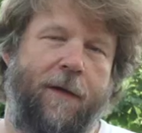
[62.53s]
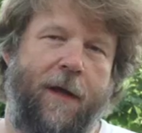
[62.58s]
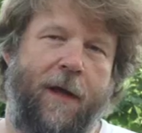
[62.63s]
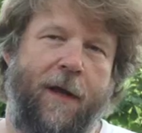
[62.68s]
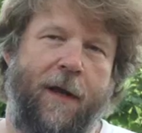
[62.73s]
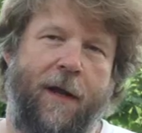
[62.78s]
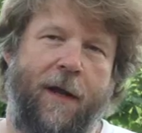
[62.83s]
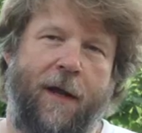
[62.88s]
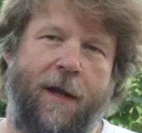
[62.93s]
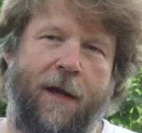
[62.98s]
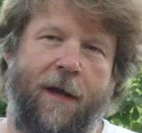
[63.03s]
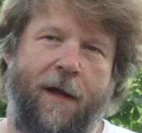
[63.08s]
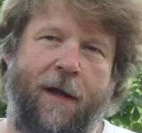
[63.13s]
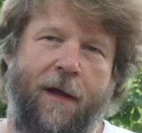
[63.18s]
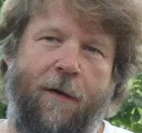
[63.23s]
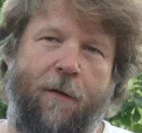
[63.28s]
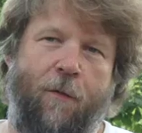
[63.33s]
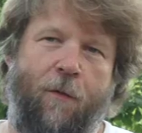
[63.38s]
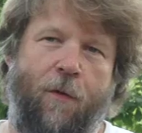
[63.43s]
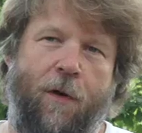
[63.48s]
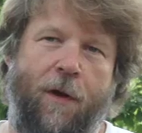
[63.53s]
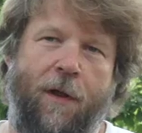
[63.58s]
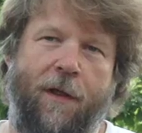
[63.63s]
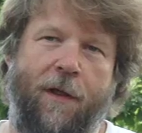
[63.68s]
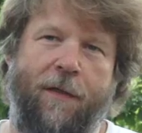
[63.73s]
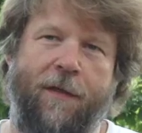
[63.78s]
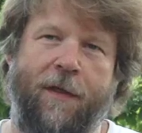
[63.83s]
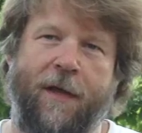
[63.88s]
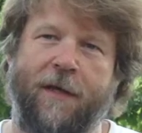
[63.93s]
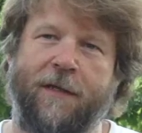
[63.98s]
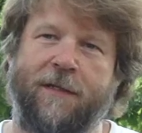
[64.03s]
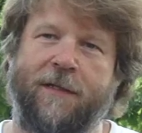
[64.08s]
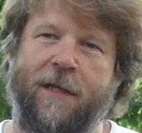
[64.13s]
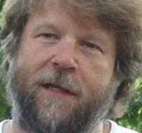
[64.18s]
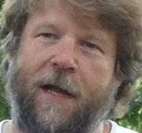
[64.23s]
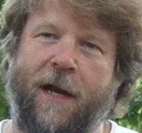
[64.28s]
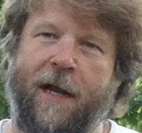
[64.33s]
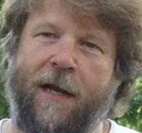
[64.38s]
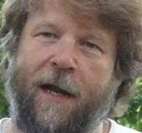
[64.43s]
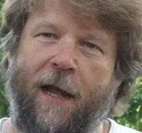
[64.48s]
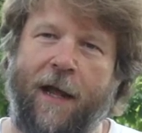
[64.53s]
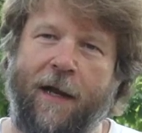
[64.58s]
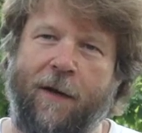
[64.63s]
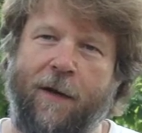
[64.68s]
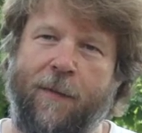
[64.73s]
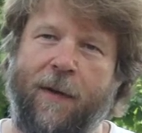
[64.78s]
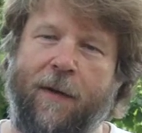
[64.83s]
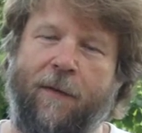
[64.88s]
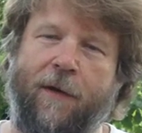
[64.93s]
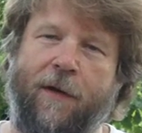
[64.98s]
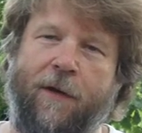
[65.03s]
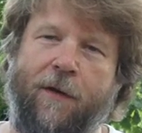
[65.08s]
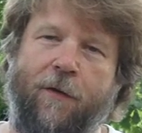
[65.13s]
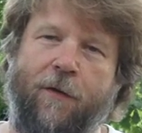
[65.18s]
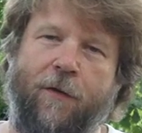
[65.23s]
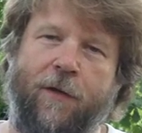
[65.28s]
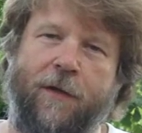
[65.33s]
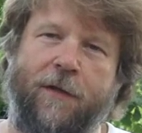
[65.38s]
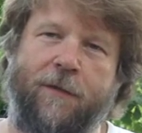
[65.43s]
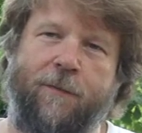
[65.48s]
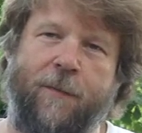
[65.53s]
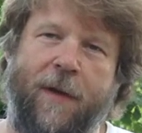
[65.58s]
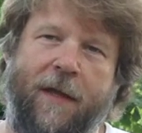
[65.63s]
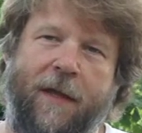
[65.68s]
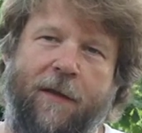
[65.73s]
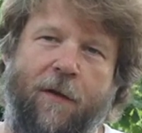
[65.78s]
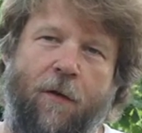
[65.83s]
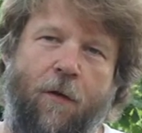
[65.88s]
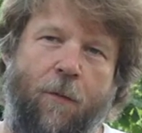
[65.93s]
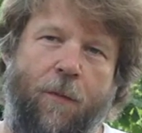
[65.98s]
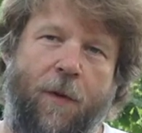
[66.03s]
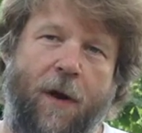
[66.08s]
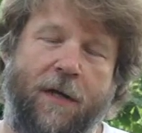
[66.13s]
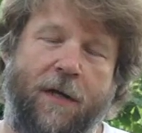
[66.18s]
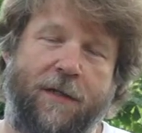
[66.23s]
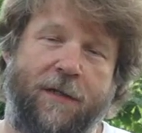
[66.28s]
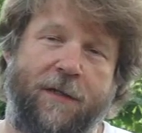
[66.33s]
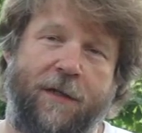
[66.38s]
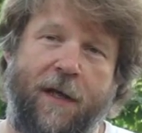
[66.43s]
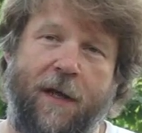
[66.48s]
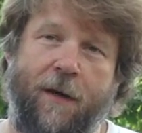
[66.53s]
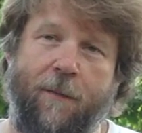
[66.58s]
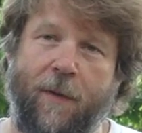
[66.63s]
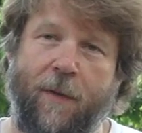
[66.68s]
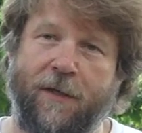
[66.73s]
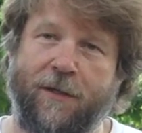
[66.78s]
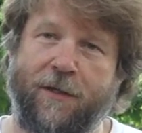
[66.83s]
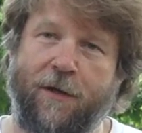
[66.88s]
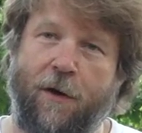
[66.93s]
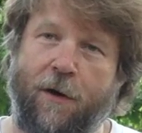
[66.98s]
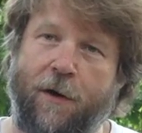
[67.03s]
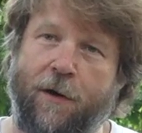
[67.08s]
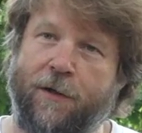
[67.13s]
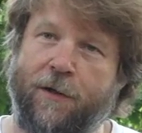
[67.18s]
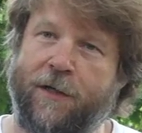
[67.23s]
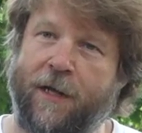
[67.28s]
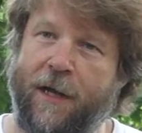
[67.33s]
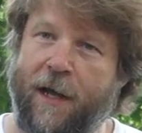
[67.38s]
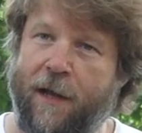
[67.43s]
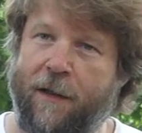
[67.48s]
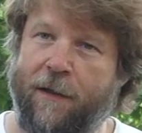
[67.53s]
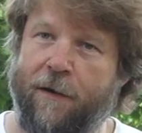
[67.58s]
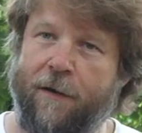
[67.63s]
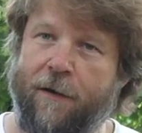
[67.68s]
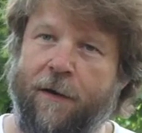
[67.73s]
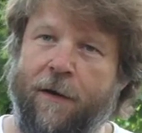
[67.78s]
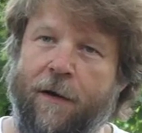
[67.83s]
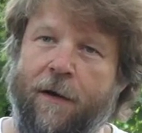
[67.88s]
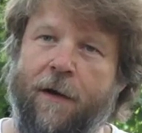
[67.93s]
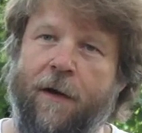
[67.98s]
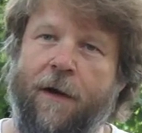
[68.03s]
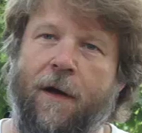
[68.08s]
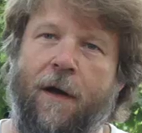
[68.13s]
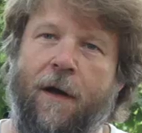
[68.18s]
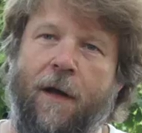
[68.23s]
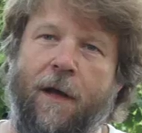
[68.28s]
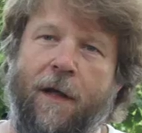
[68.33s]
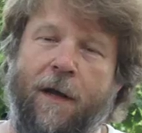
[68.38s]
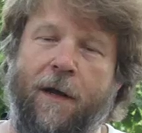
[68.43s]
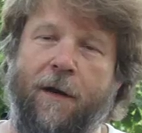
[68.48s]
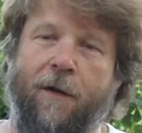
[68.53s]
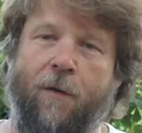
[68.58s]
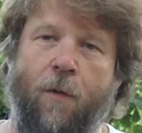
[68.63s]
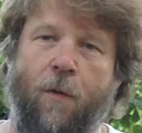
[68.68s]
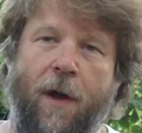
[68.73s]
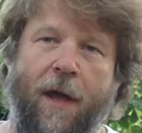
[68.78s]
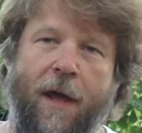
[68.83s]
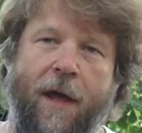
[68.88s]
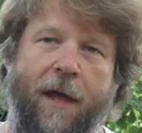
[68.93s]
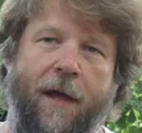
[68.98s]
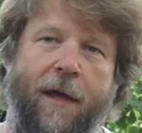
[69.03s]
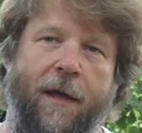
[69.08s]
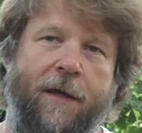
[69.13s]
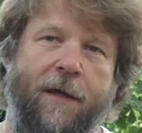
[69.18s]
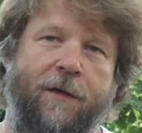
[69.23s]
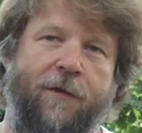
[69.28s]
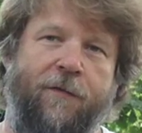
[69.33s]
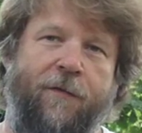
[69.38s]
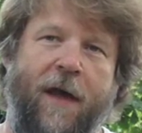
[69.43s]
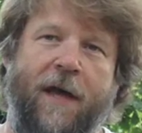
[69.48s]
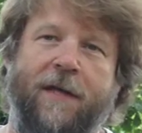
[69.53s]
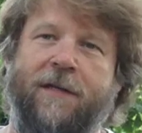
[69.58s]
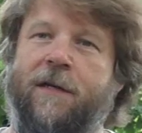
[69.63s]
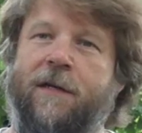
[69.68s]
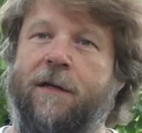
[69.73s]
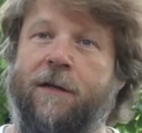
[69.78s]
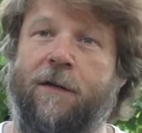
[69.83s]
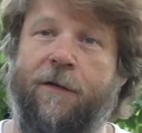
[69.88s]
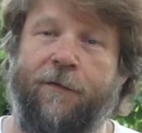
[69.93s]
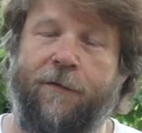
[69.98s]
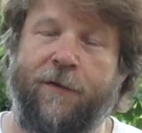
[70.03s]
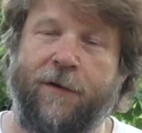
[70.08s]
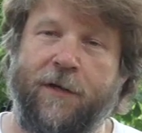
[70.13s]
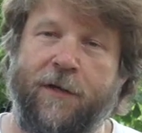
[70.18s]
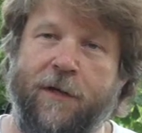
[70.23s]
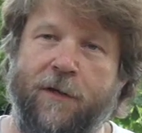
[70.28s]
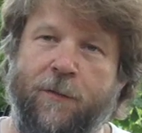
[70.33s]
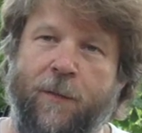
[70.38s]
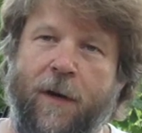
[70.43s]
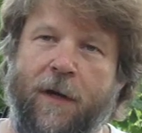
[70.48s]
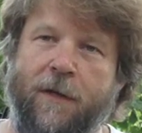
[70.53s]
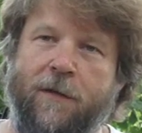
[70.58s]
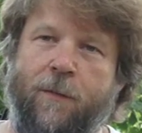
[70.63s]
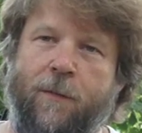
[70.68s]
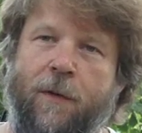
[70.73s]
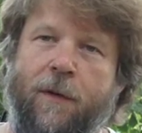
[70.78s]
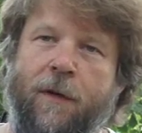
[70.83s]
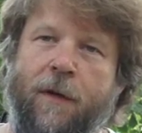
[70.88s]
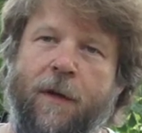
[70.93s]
and one of the things that I'd like to be able to do is make the whole process of getting my starters together and underway as fast and as efficient as possible.